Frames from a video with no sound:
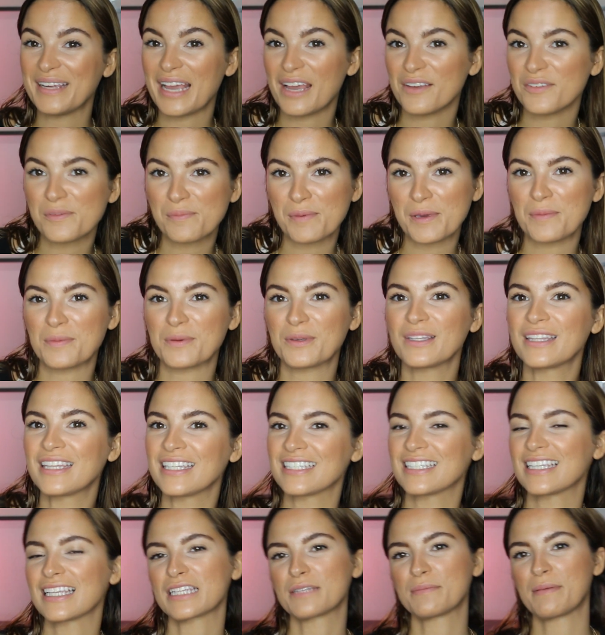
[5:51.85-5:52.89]
have it, people.
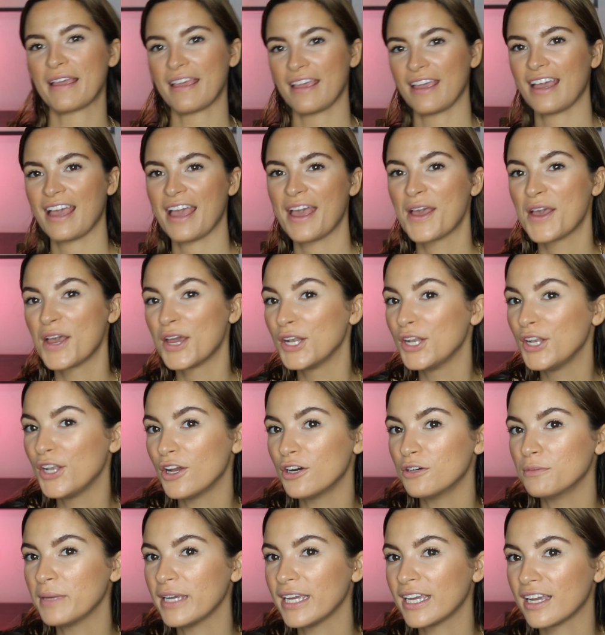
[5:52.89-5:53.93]
This is my
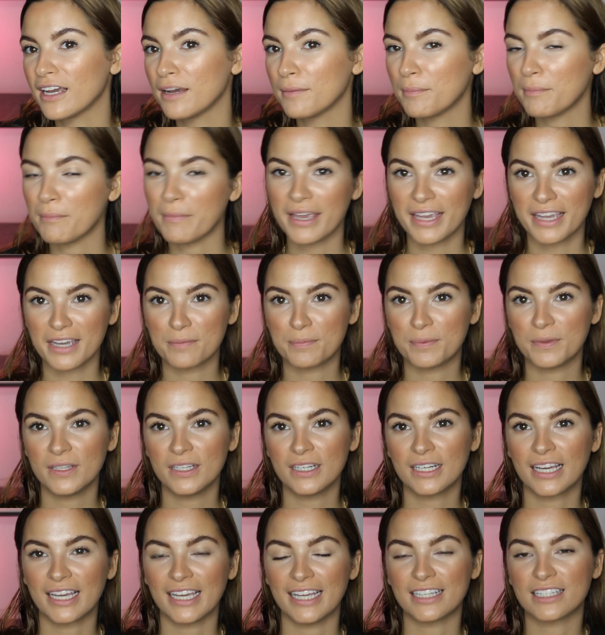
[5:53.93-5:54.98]
no makeup
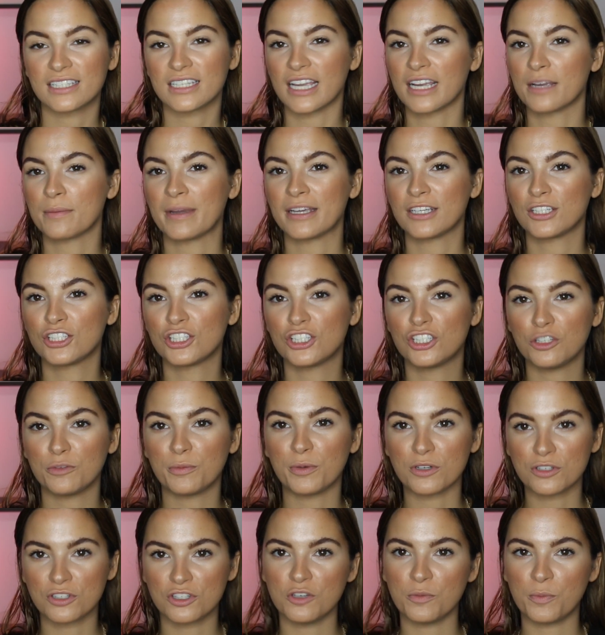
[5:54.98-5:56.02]
look. It's like my
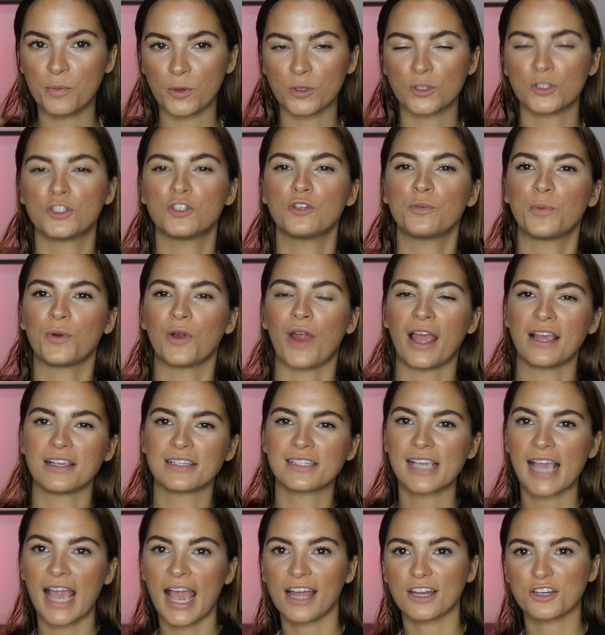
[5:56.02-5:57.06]
super as
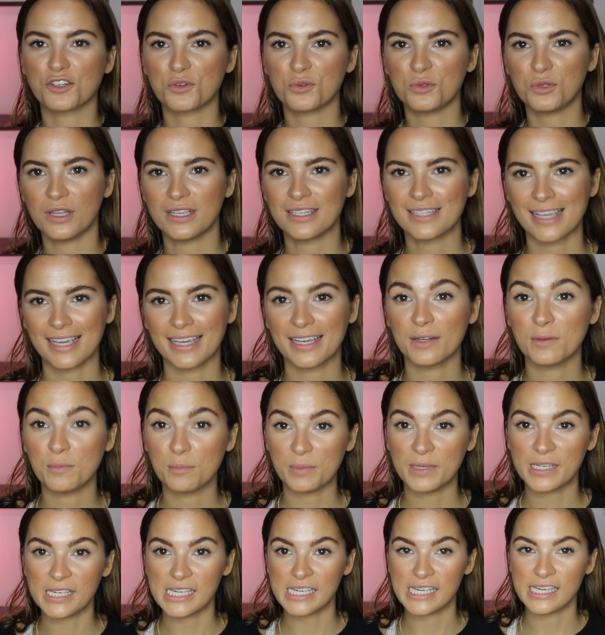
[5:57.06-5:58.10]
casual as I can
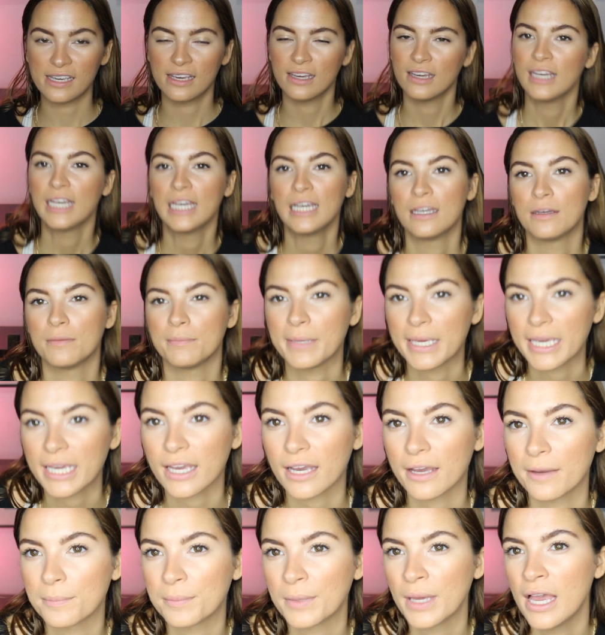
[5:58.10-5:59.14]
be
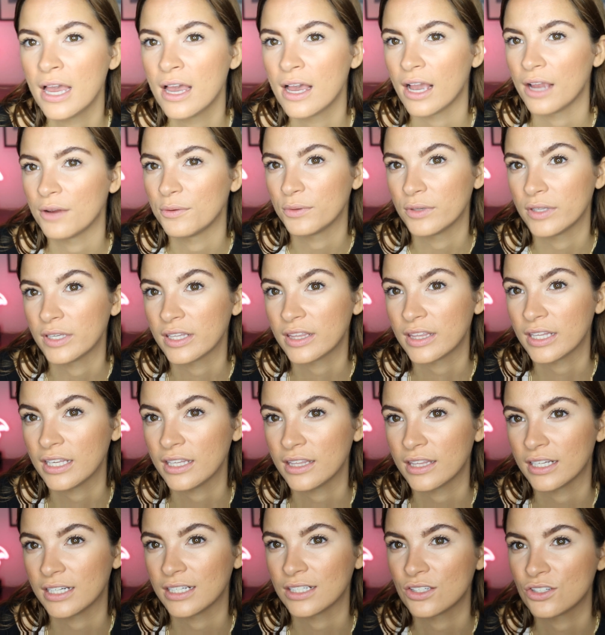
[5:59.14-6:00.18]
makeup. I really think
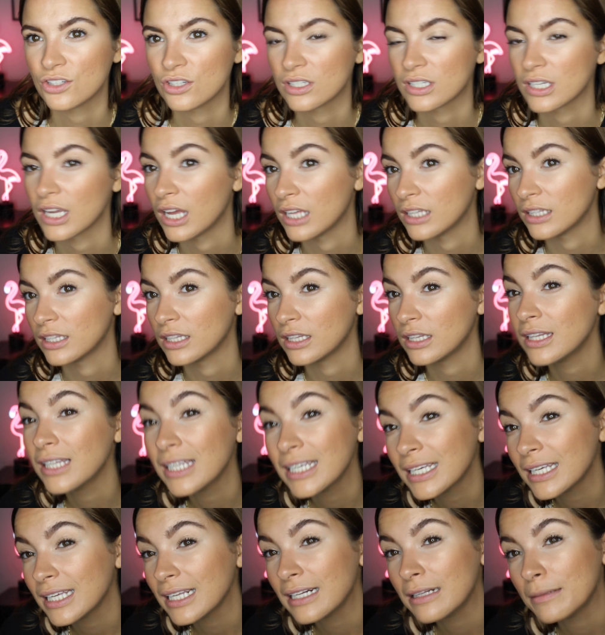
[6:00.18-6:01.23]
that it's just a
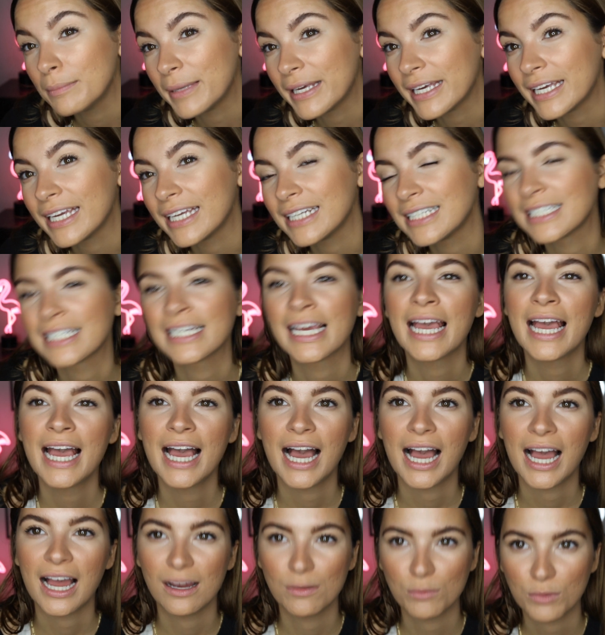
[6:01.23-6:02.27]
little bit
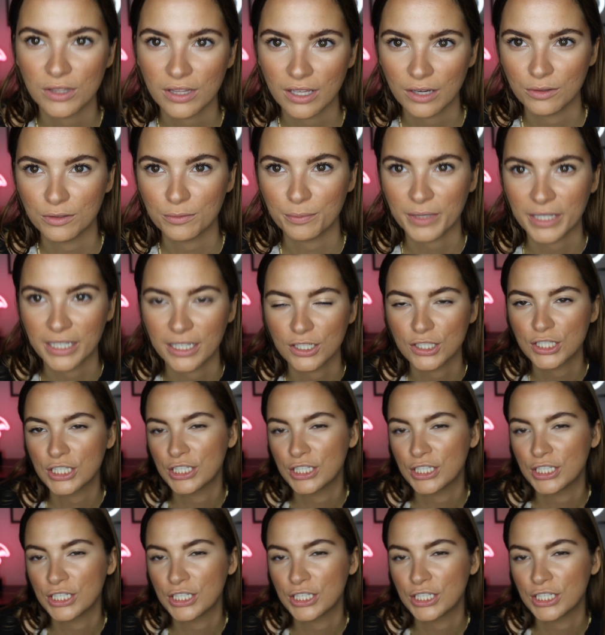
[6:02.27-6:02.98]
without being